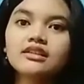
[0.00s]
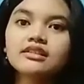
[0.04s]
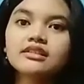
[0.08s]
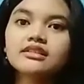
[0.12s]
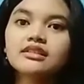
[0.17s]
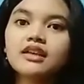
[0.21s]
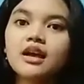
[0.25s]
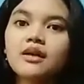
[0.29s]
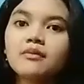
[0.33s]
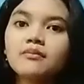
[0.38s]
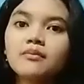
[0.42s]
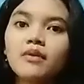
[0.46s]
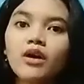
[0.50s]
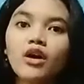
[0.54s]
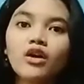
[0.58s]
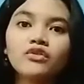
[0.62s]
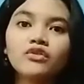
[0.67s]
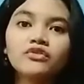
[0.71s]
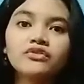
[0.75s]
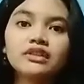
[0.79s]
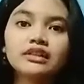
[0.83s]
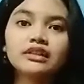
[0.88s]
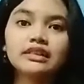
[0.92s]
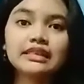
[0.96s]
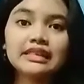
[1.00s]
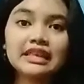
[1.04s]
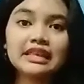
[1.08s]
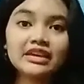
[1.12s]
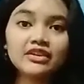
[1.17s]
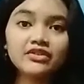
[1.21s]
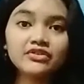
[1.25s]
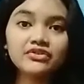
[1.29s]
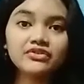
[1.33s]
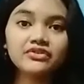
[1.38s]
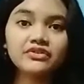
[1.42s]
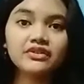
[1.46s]
Some of the
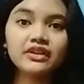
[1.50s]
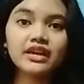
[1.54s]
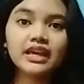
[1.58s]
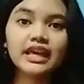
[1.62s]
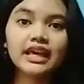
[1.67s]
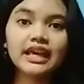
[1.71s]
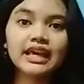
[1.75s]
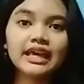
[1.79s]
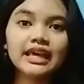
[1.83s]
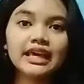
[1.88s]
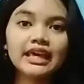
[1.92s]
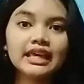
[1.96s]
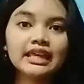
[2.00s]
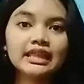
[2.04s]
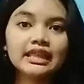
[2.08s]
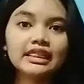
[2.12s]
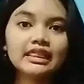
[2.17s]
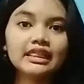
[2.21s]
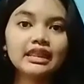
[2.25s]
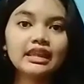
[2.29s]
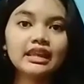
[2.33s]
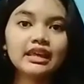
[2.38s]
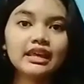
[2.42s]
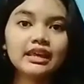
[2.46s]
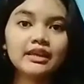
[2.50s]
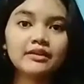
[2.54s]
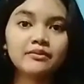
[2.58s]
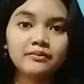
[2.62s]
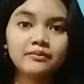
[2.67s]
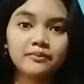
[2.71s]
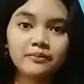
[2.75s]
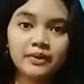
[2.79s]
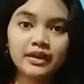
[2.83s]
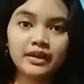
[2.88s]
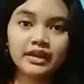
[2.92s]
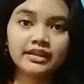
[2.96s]
thieves hid
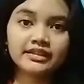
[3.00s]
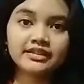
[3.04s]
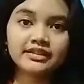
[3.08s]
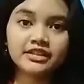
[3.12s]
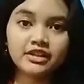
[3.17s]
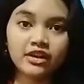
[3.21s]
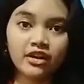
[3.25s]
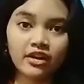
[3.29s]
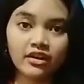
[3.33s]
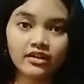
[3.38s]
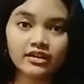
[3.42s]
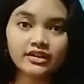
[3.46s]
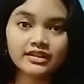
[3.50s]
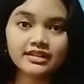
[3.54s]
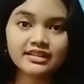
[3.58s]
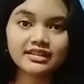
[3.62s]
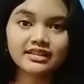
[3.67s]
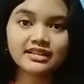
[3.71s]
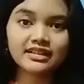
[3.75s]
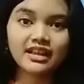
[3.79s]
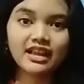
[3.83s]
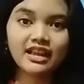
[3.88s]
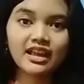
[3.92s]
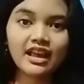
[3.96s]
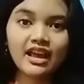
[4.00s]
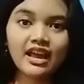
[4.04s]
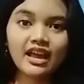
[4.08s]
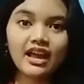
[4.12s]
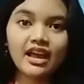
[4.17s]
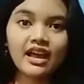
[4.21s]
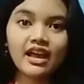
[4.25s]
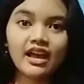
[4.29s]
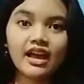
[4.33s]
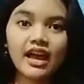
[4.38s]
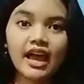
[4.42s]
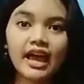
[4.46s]
in big jars,
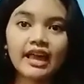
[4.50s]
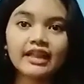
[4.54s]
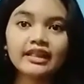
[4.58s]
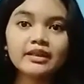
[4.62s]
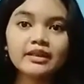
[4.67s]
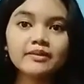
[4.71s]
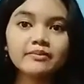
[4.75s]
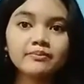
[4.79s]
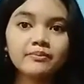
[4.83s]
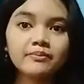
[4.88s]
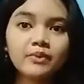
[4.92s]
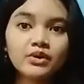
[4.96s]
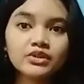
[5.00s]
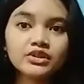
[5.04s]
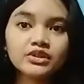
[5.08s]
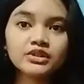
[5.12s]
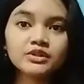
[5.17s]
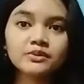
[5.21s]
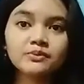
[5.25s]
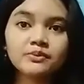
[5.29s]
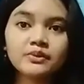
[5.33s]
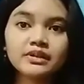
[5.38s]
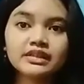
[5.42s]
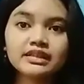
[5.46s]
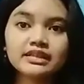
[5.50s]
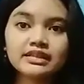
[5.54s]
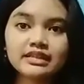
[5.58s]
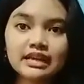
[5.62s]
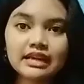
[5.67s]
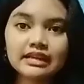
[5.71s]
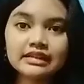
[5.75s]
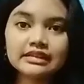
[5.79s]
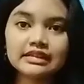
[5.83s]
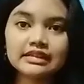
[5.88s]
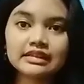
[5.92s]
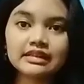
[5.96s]
and the boss
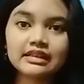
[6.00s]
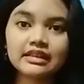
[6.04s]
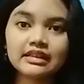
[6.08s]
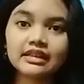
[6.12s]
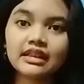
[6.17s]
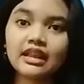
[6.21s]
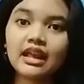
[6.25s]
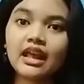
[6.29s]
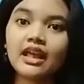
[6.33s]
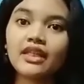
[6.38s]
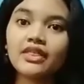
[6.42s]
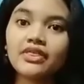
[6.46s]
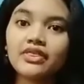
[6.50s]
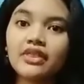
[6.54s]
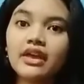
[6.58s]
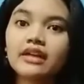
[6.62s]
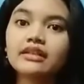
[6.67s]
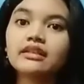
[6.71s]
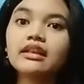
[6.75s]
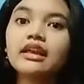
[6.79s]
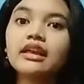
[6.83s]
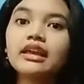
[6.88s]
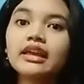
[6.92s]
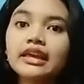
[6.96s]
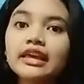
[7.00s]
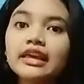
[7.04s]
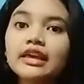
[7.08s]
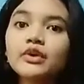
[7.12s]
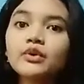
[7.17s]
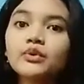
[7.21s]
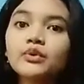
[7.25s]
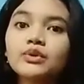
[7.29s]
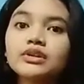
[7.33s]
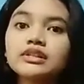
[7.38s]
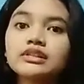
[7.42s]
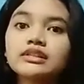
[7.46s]
pretended that
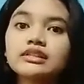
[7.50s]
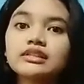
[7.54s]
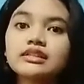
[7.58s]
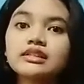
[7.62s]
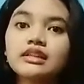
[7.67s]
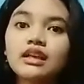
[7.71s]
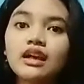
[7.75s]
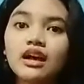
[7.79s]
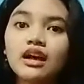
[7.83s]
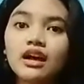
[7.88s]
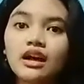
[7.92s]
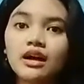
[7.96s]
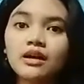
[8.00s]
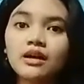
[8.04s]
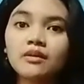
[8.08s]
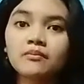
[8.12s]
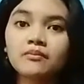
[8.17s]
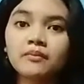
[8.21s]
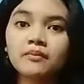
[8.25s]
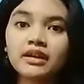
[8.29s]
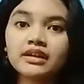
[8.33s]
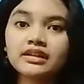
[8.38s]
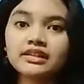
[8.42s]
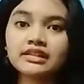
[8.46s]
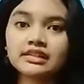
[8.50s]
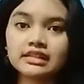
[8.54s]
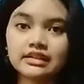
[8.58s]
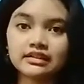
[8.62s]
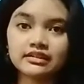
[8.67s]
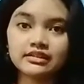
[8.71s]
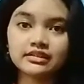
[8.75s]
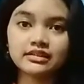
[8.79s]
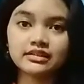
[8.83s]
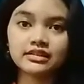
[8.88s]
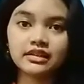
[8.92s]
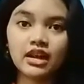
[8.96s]
he was a
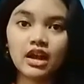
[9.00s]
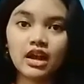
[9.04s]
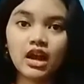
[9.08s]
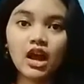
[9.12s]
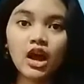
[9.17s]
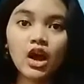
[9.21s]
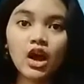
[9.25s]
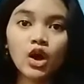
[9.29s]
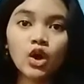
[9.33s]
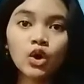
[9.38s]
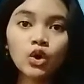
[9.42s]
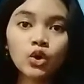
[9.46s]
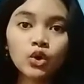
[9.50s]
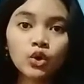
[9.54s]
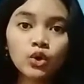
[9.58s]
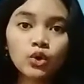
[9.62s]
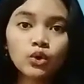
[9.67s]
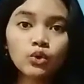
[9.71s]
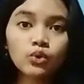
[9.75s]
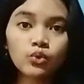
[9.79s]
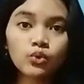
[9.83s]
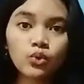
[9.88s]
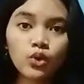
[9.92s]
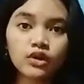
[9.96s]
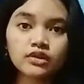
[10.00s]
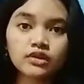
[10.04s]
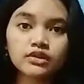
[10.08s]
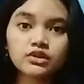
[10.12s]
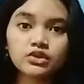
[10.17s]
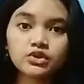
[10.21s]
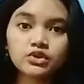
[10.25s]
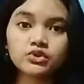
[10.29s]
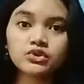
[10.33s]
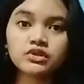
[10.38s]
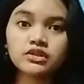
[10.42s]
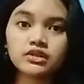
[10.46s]
merchant who
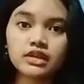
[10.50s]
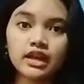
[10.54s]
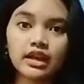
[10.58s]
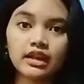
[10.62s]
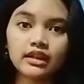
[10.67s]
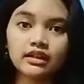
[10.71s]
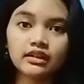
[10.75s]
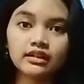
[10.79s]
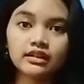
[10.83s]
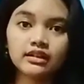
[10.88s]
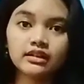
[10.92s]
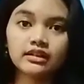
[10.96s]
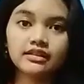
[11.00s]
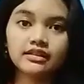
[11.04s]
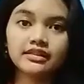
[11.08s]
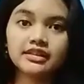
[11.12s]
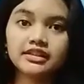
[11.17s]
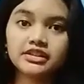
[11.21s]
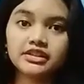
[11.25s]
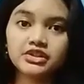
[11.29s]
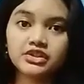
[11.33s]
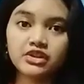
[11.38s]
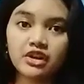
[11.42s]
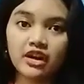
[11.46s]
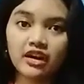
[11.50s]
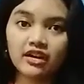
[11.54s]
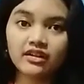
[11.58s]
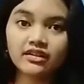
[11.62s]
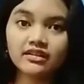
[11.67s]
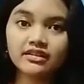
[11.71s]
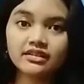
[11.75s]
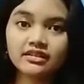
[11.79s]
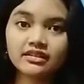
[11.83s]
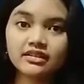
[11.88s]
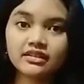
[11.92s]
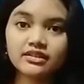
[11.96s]
wanted to sell the jar
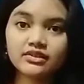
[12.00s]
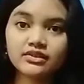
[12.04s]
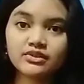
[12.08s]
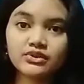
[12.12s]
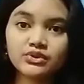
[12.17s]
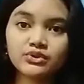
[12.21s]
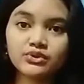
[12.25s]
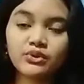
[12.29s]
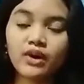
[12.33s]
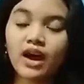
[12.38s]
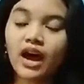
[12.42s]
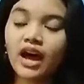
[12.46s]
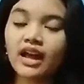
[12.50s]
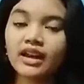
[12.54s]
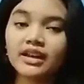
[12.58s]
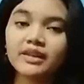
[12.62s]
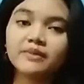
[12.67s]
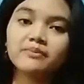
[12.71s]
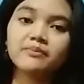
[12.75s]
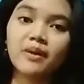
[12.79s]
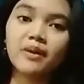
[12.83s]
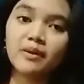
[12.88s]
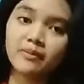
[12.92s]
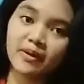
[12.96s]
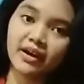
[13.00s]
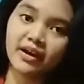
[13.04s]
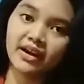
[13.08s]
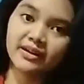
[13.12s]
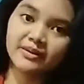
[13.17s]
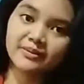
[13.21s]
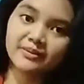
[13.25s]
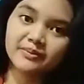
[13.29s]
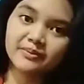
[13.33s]
to Ali Baba.